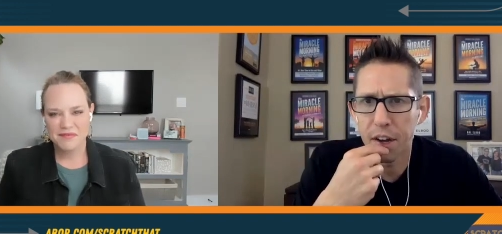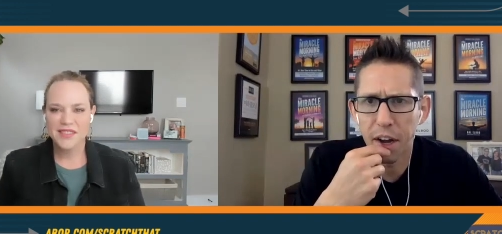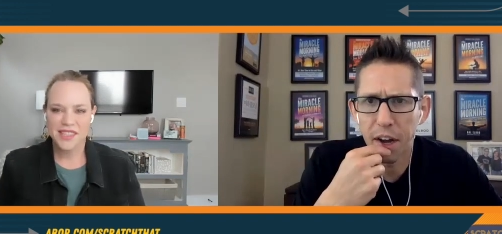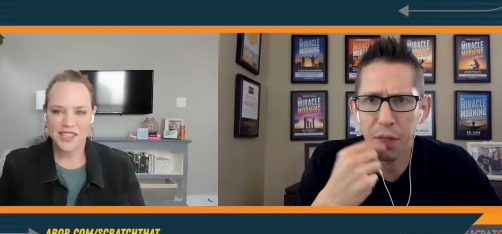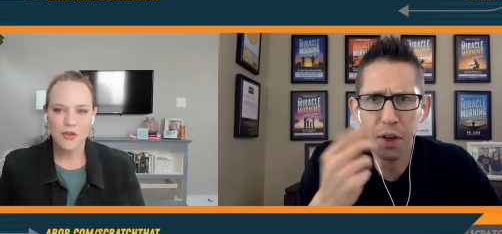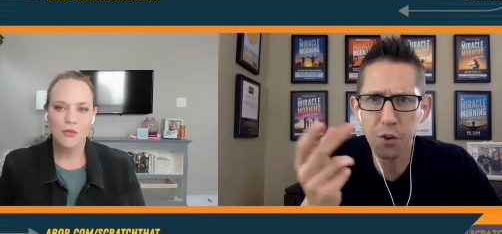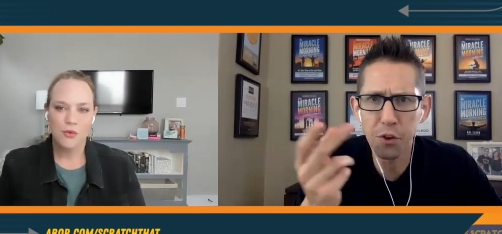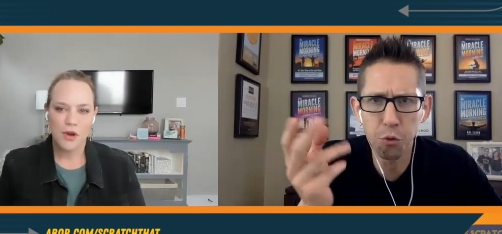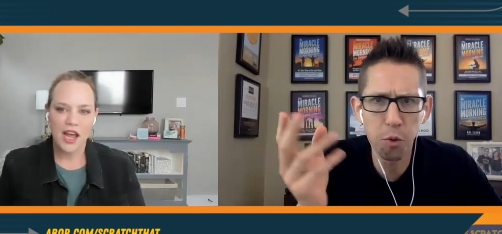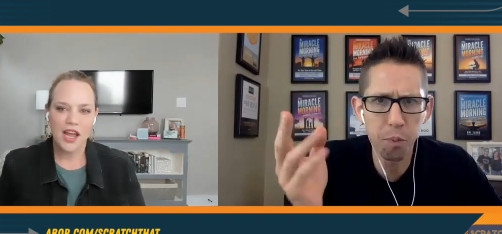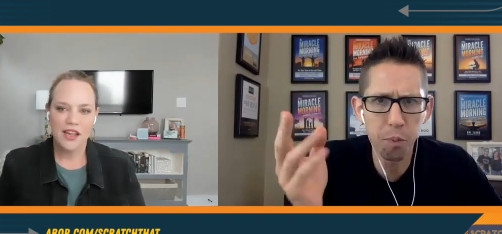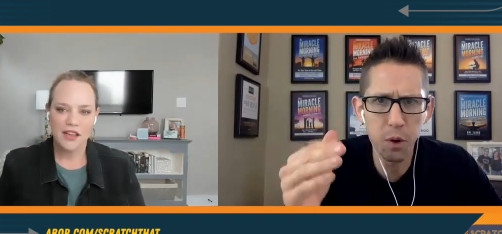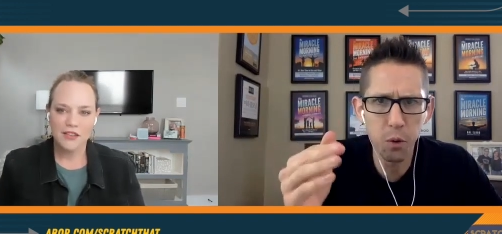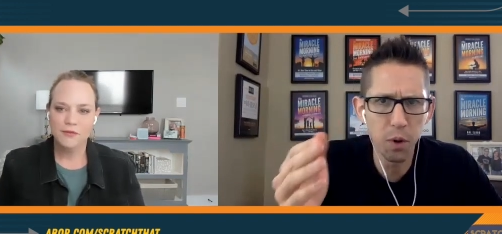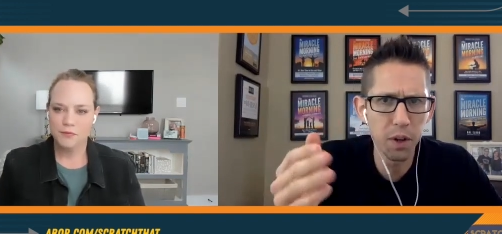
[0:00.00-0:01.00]
Speaker 1: I think this would
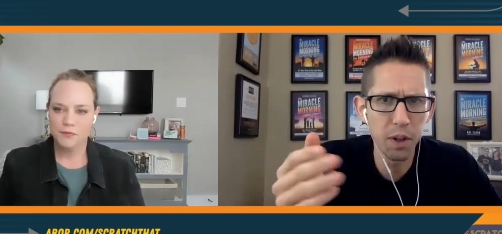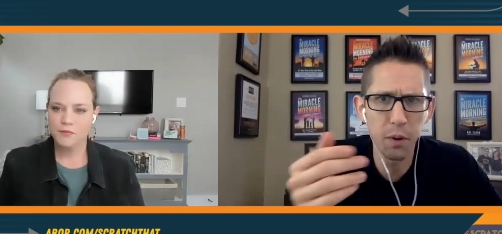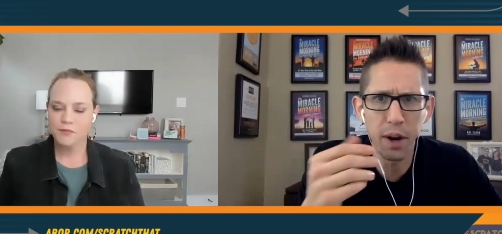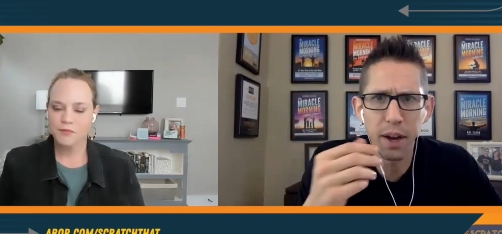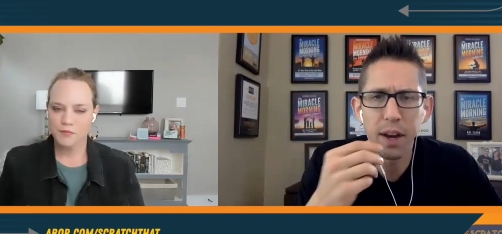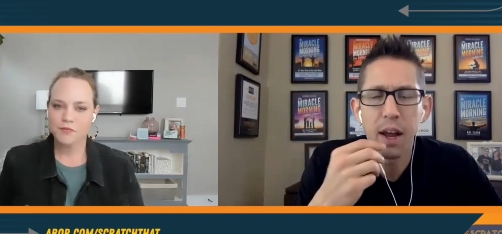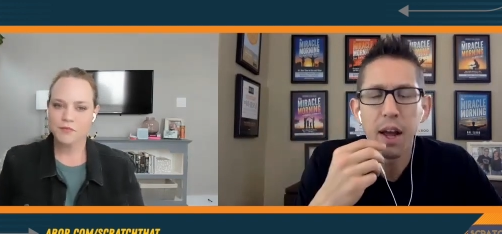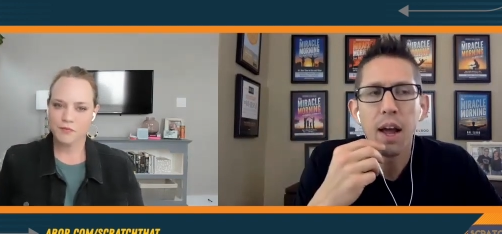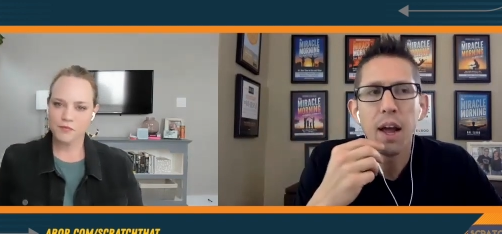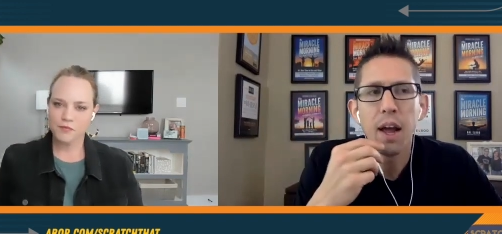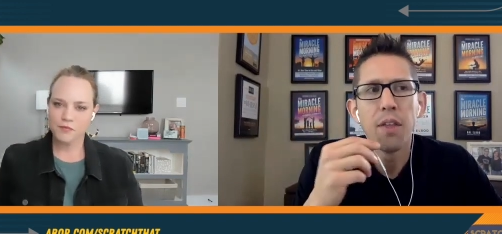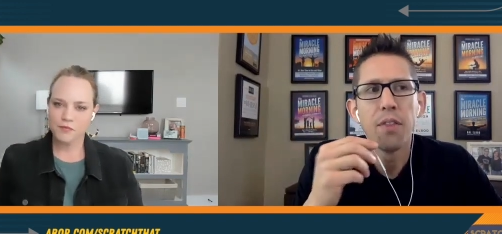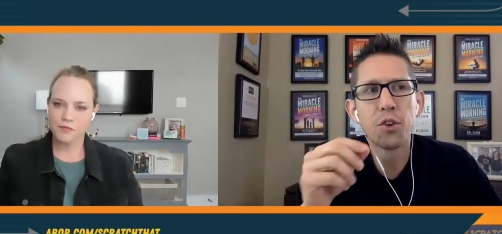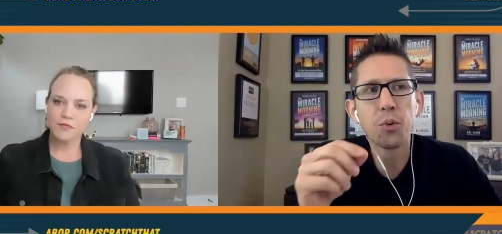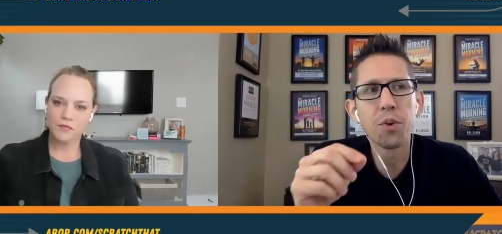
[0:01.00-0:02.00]
right. be really right
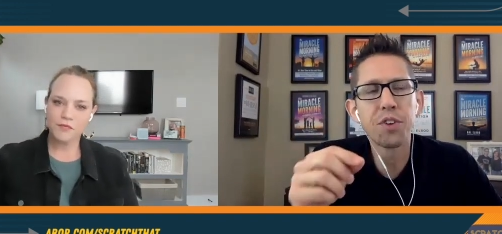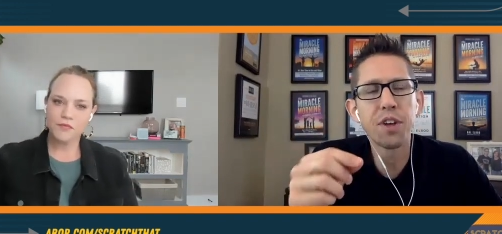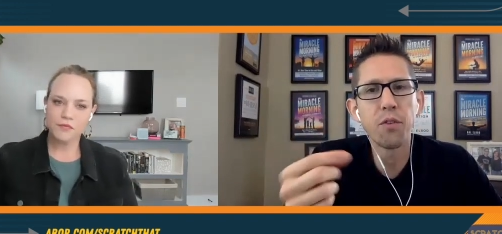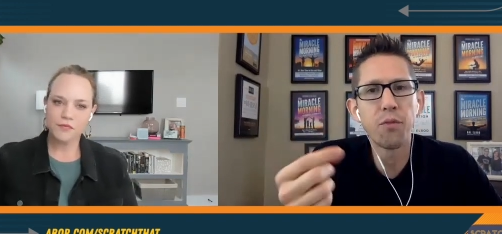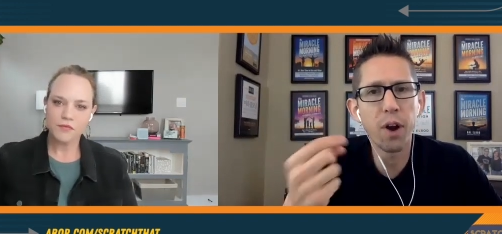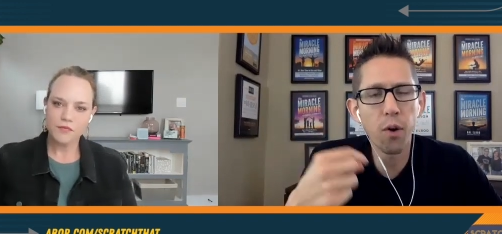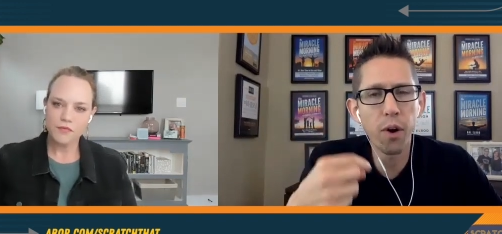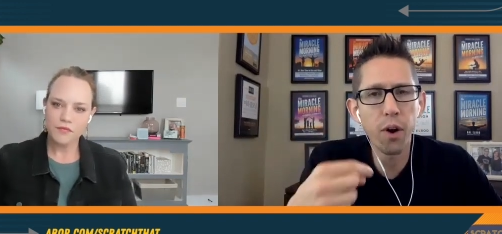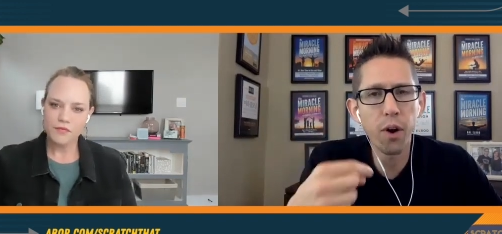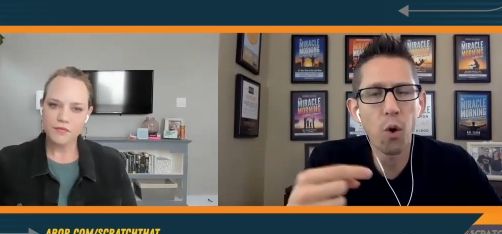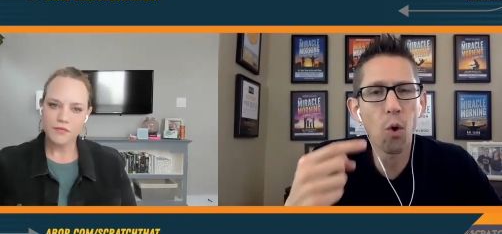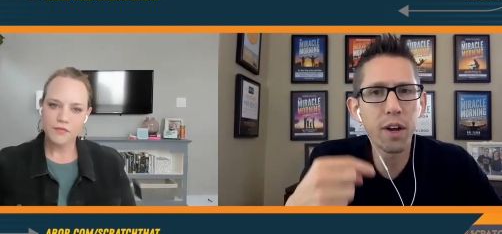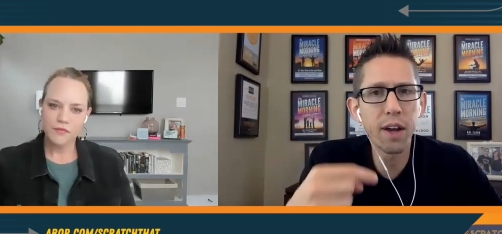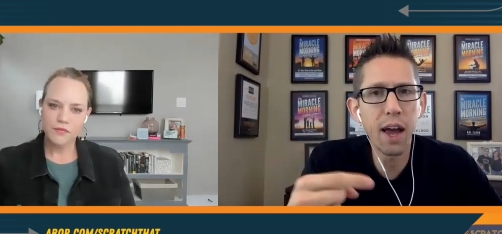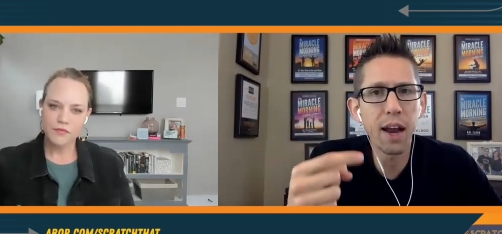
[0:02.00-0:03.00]
this was a very
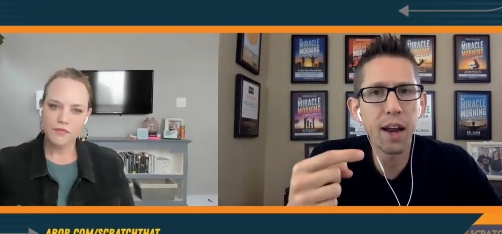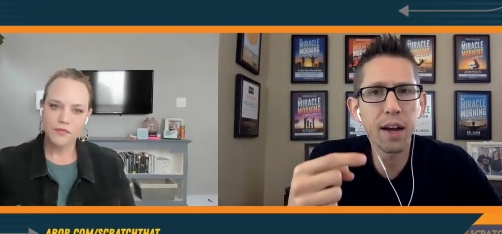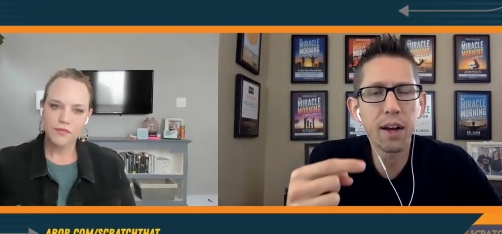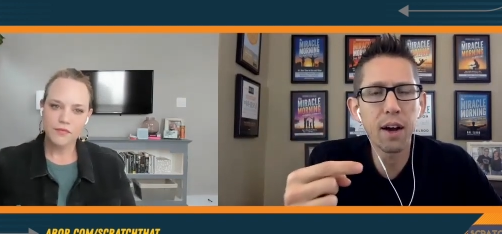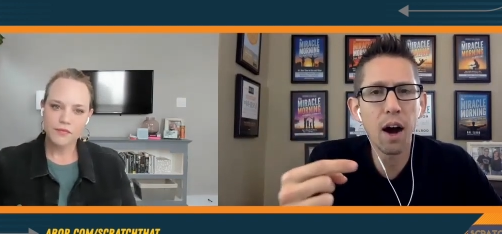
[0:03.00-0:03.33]
organic.